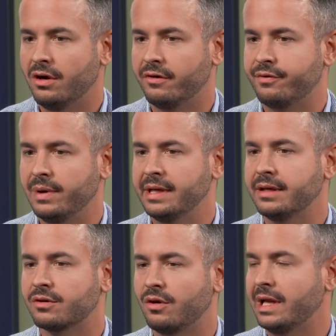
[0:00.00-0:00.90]
of
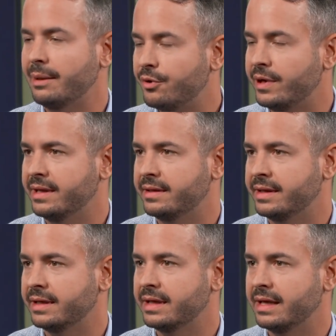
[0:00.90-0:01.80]
really
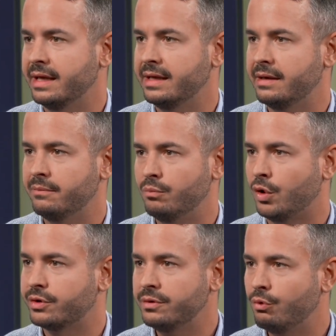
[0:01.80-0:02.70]
collaborating in a
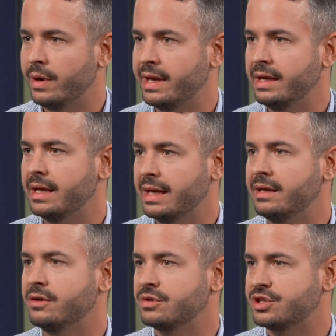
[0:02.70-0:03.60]
modern way
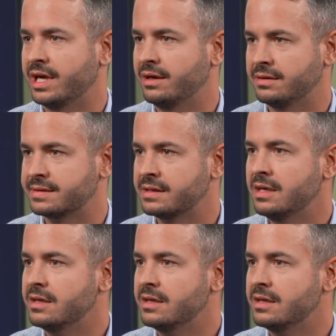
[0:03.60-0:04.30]
in those channels.